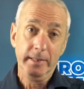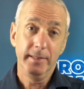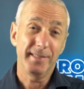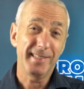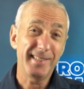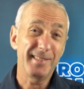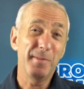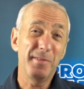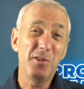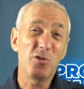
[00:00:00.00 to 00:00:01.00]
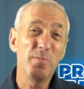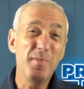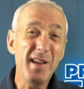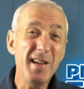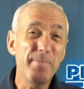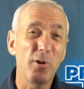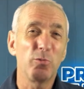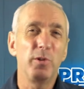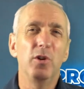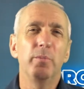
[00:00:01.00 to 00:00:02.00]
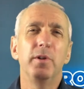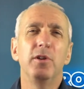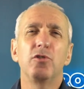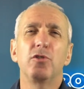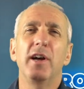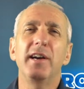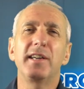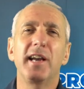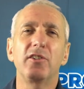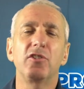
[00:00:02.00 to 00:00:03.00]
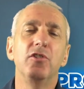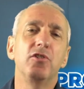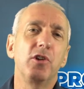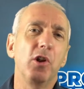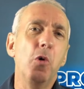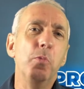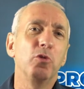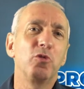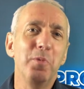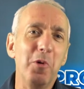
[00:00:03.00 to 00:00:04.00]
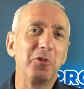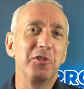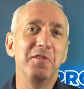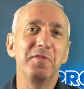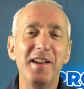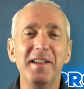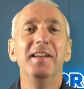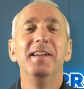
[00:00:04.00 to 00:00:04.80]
This item of news may possibly not be as eye-catching as a global sporting event,